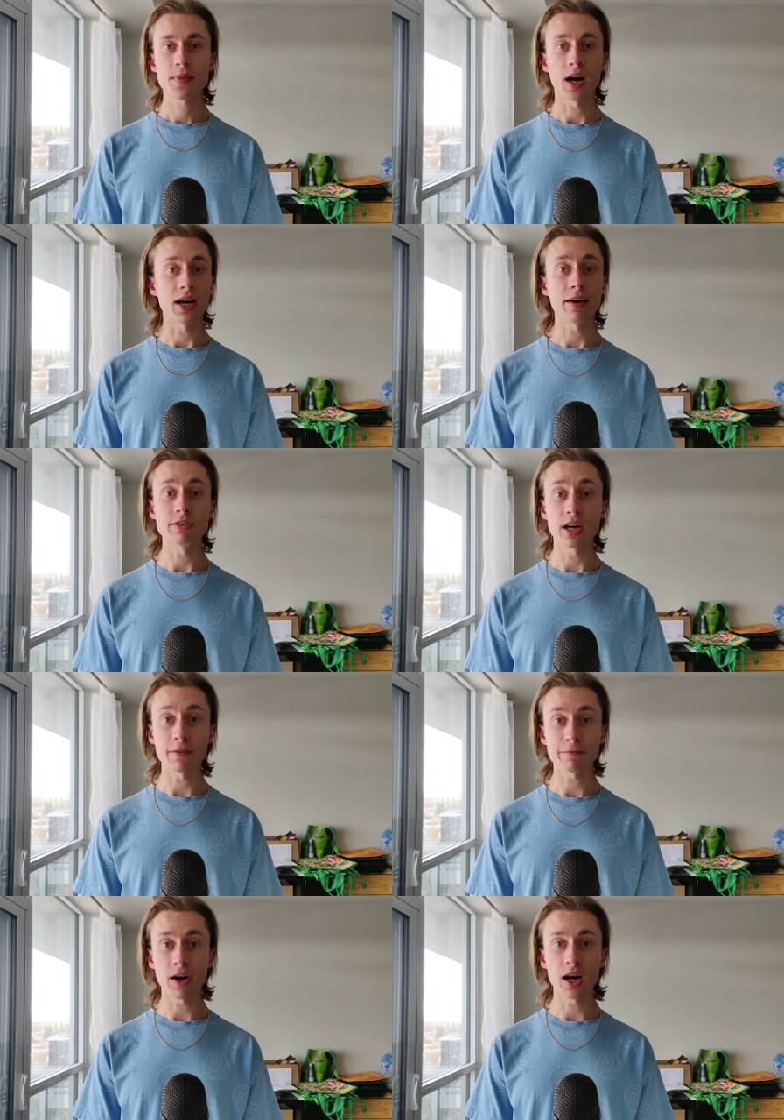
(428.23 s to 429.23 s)
I'll have a lot
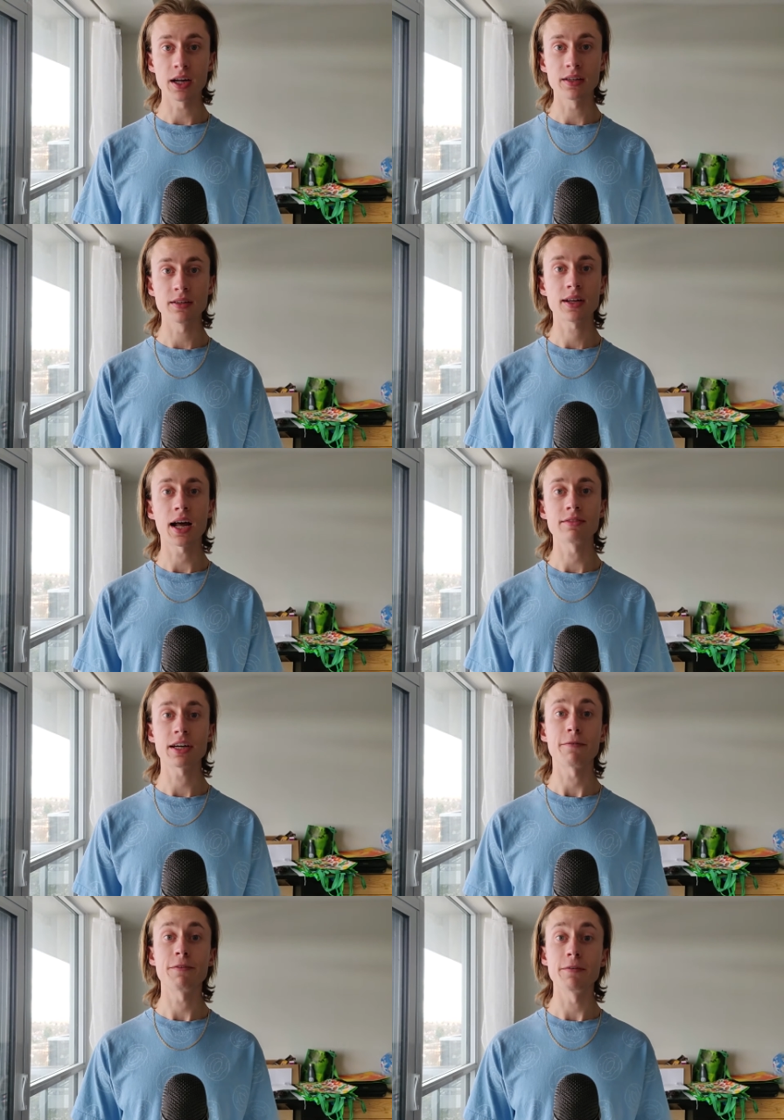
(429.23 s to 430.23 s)
of fun, kind of like
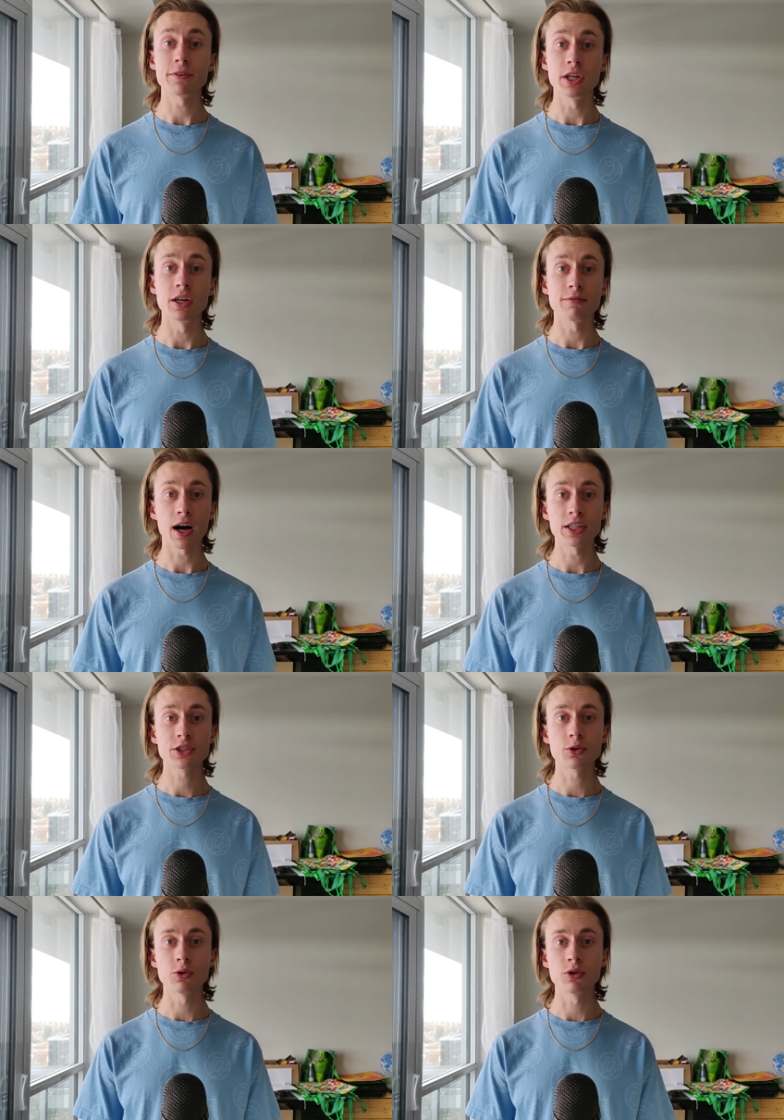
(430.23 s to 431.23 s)
a 5th year of high
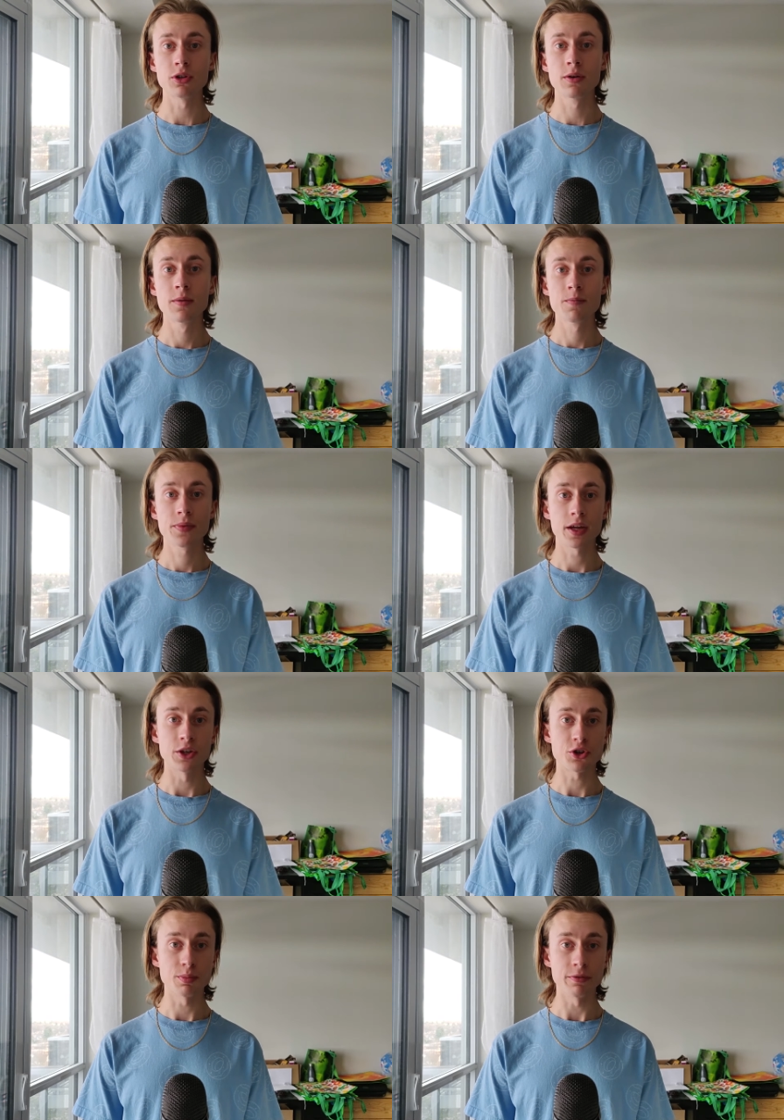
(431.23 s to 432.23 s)
school. It
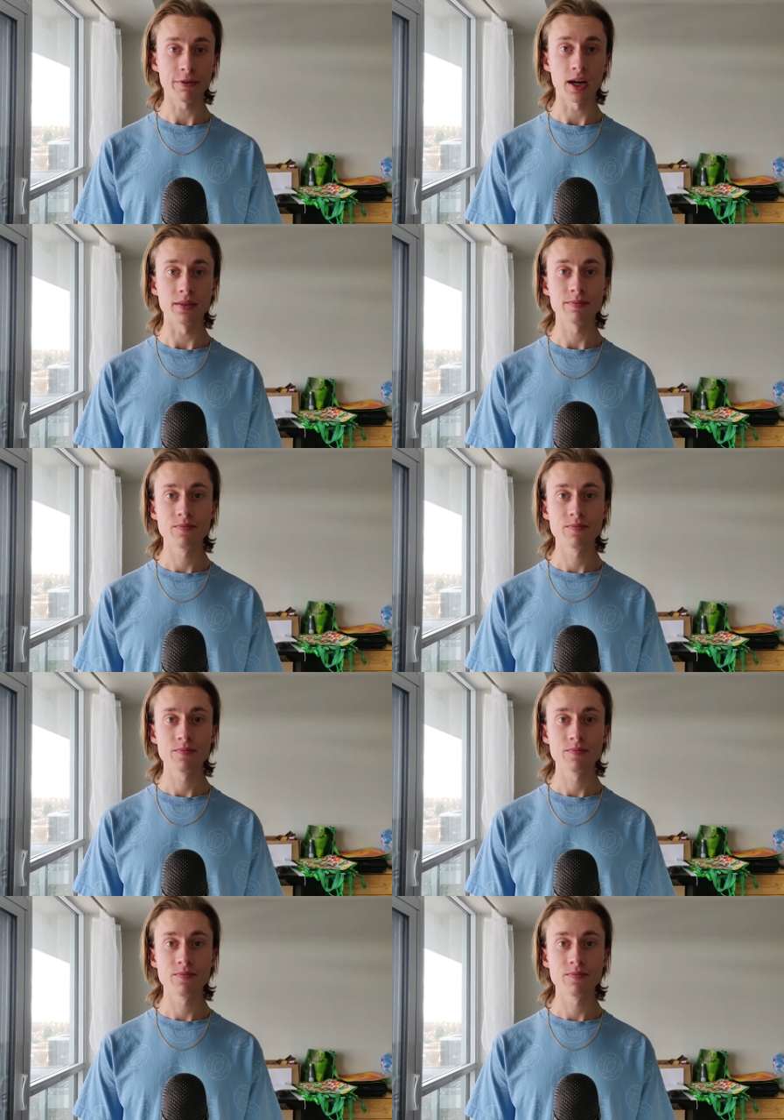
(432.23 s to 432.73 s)
should be fun.